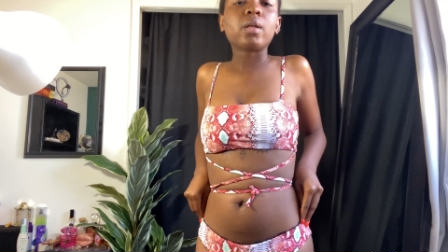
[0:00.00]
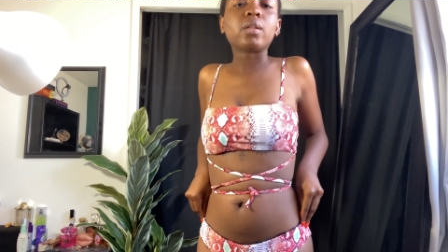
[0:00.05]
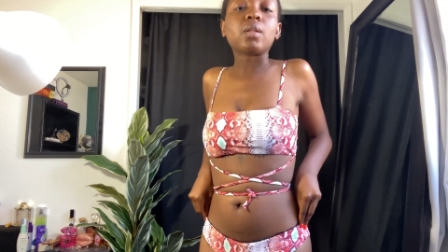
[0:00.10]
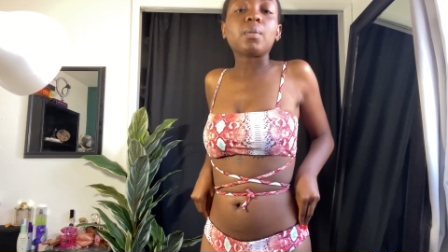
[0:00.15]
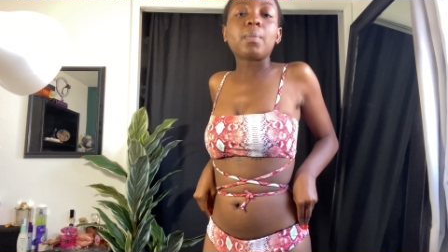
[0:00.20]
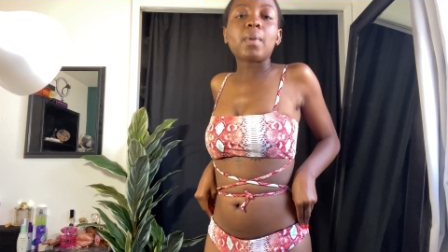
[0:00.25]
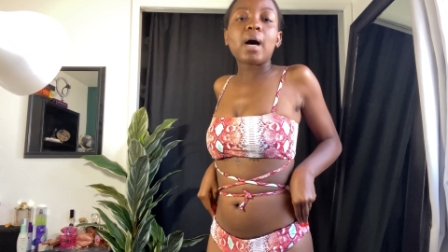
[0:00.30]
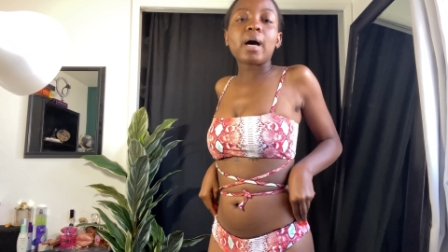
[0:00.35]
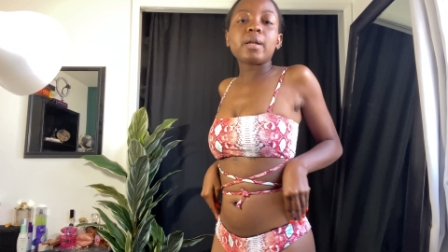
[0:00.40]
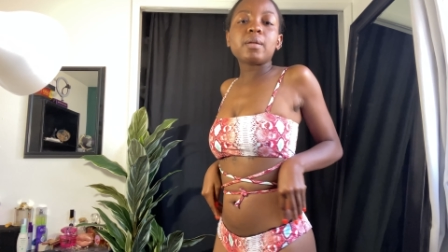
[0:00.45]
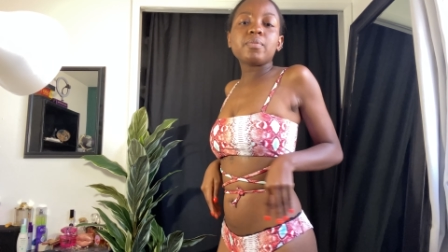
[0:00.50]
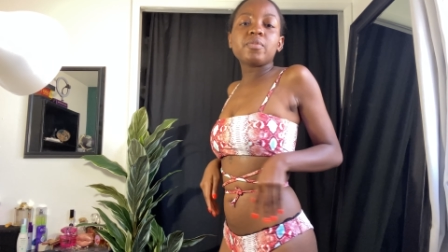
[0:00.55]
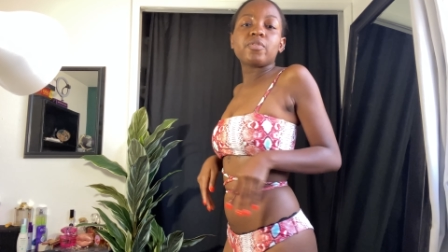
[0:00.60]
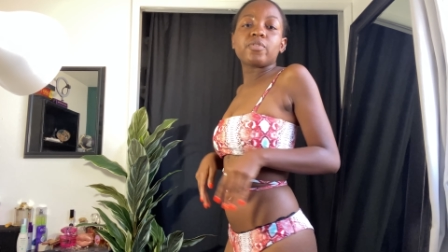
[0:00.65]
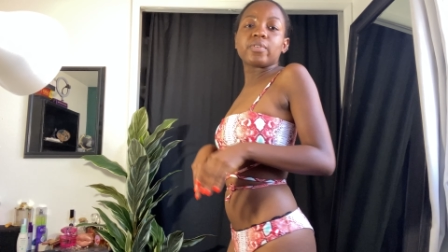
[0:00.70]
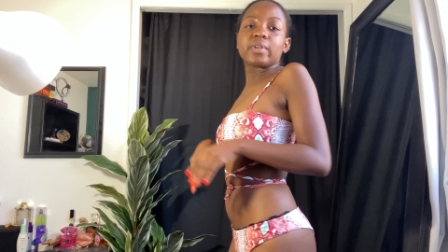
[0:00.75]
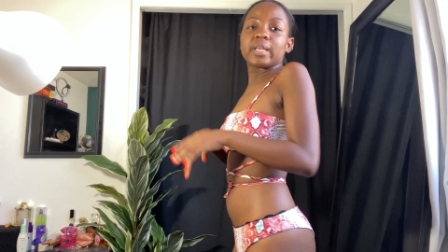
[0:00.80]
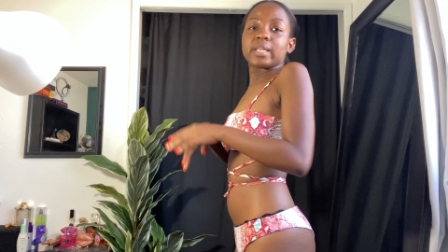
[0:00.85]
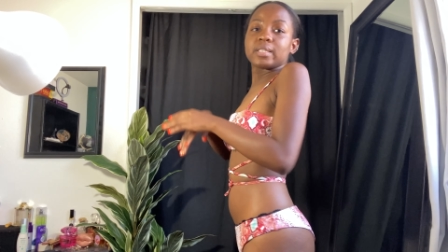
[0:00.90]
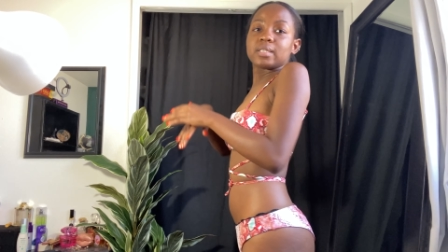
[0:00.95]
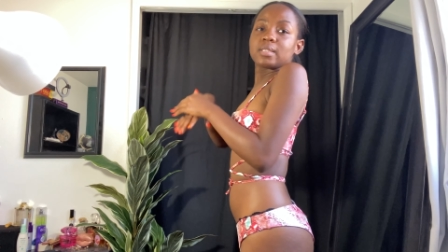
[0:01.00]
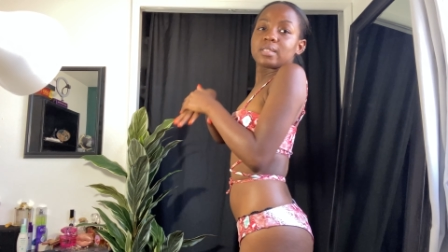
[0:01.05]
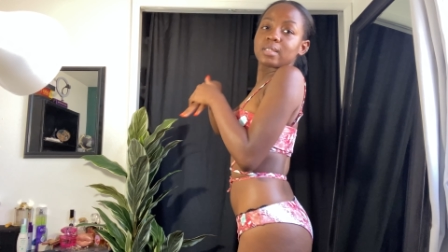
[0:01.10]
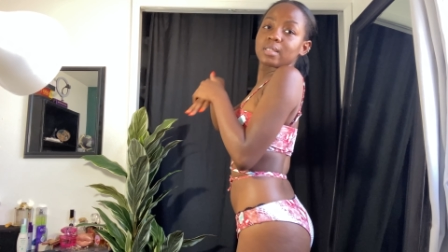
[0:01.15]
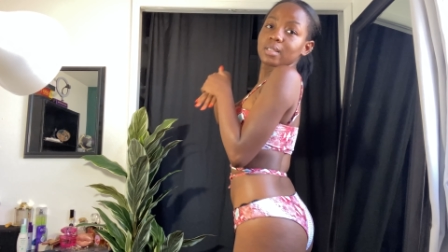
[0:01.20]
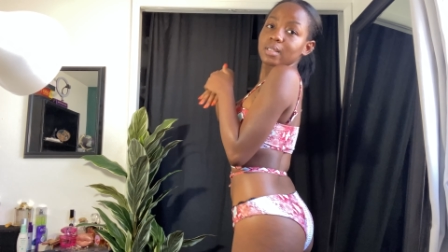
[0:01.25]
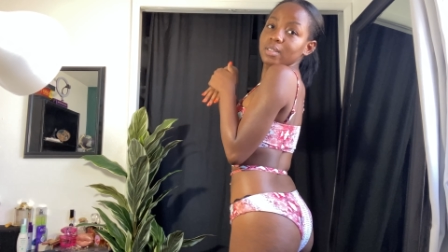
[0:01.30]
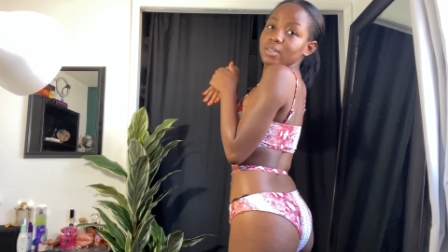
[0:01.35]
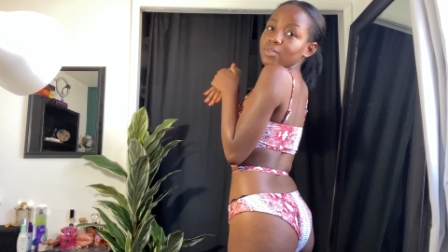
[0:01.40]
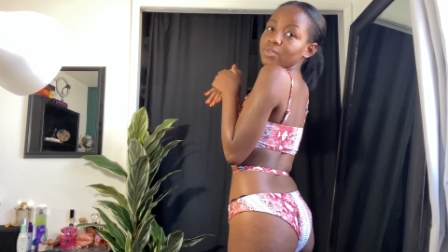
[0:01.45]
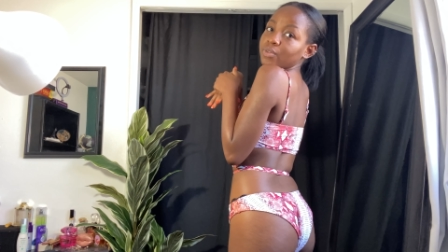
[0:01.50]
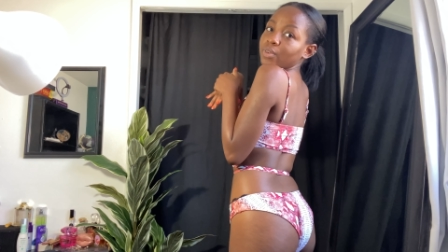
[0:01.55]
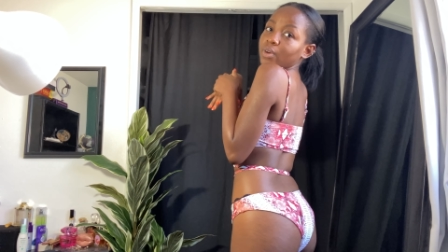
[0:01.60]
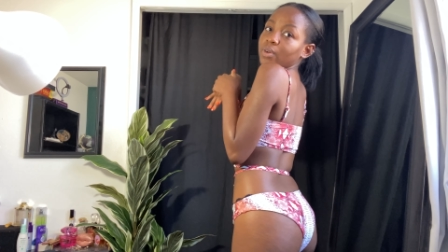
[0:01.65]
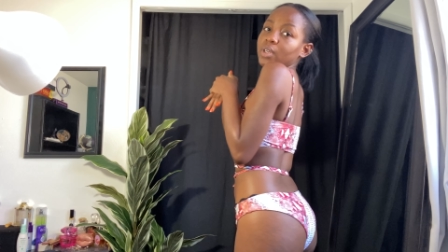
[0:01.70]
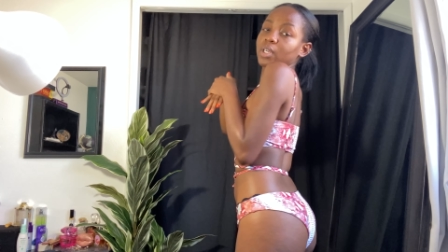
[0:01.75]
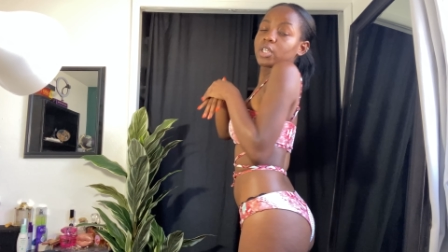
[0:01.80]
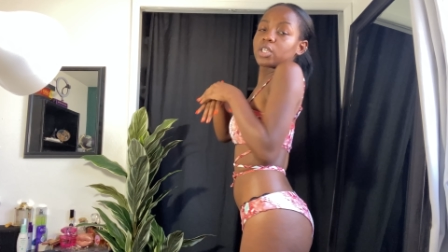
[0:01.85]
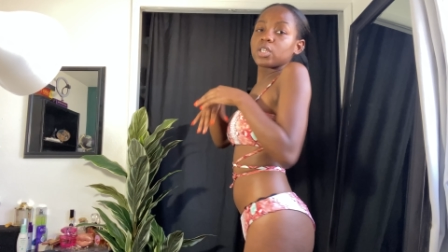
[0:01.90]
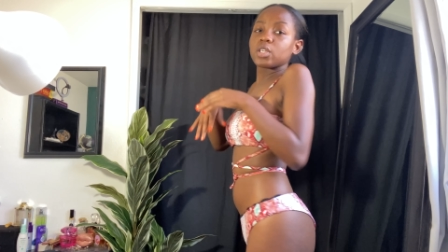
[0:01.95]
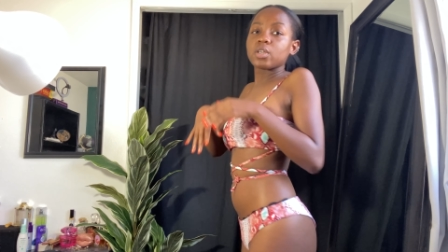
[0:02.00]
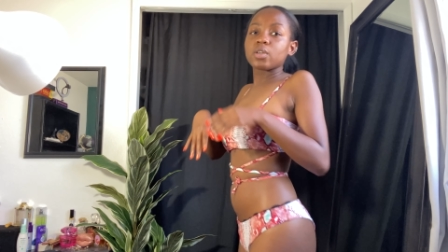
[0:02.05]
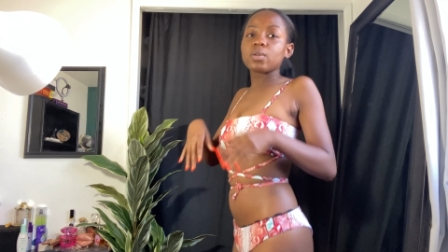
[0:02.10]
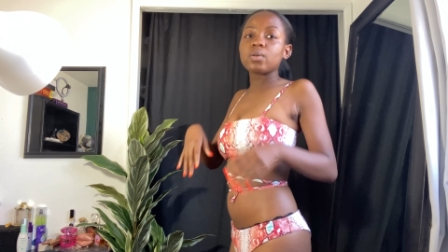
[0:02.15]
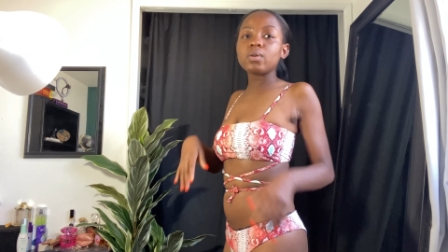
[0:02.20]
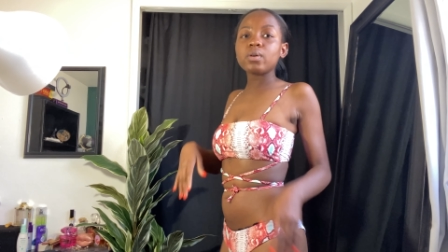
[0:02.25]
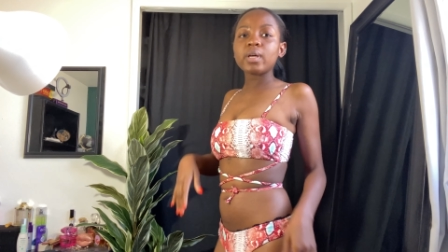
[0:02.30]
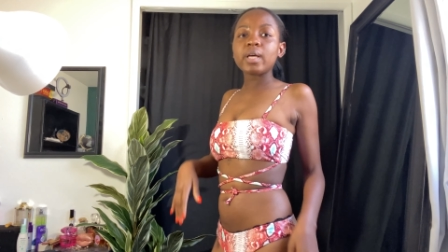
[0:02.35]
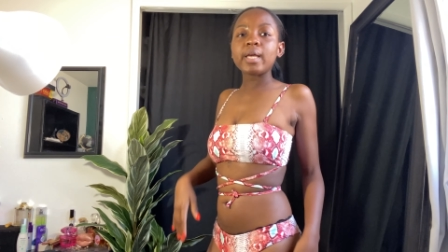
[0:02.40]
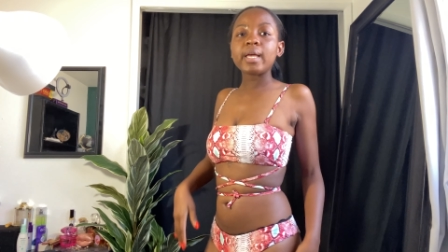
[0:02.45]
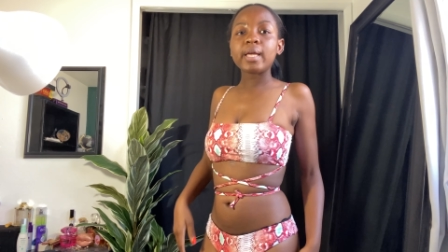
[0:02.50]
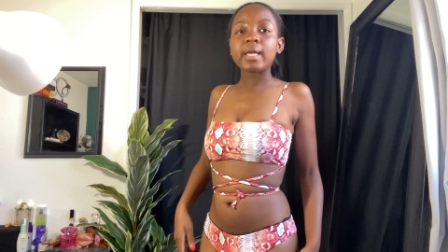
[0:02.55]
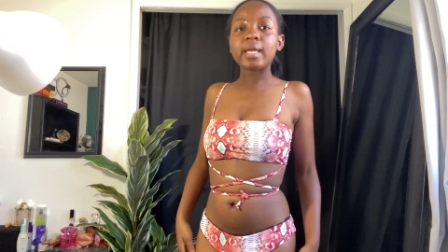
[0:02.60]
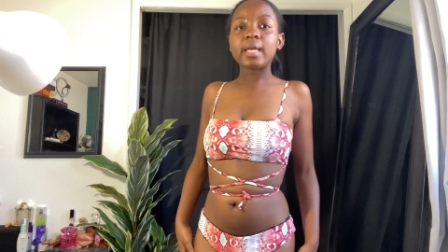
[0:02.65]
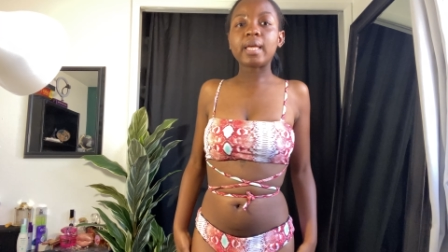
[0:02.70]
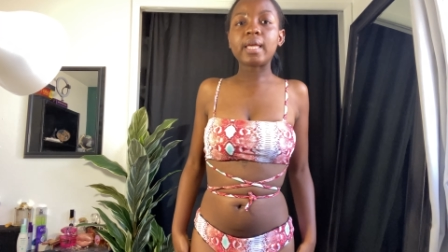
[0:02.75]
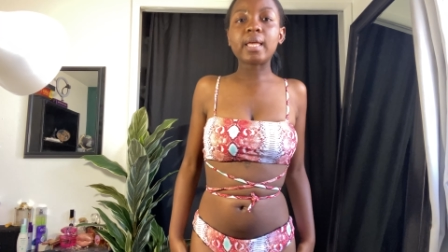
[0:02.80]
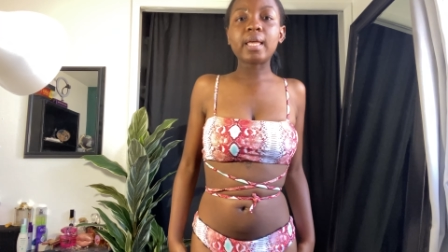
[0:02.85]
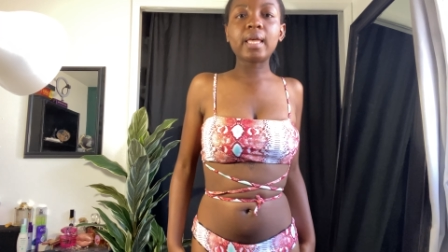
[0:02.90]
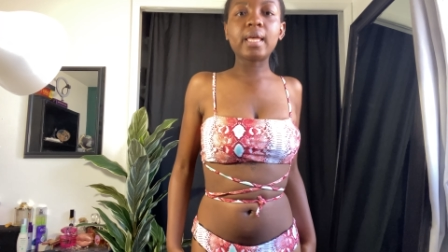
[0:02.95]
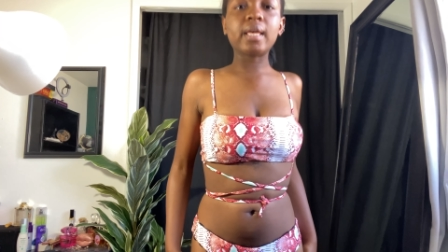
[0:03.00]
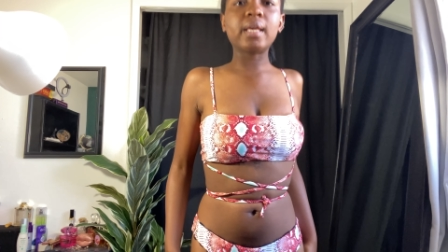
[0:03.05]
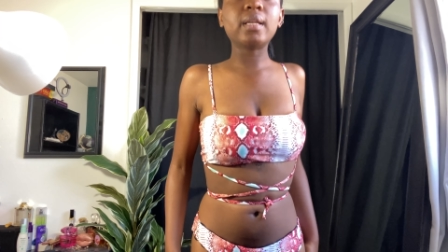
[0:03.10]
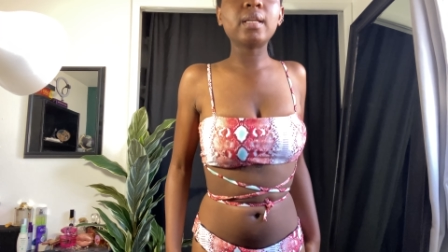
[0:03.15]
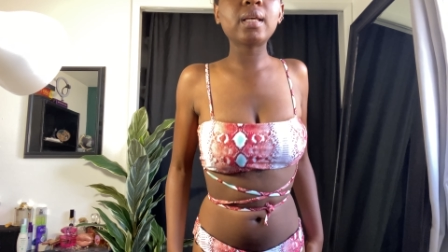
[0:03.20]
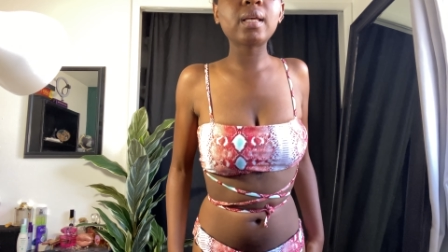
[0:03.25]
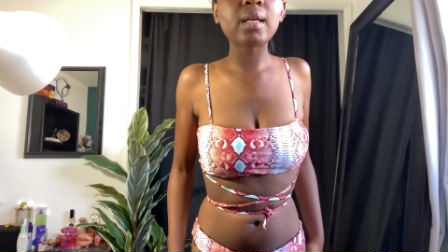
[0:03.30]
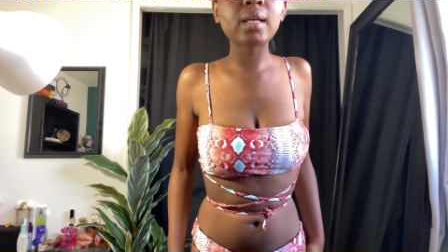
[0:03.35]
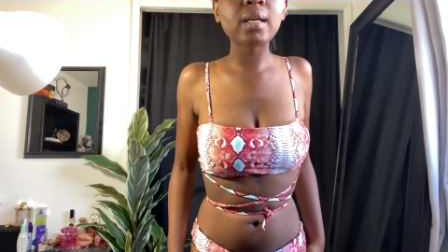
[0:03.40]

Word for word: the bottom fits, it's very cute and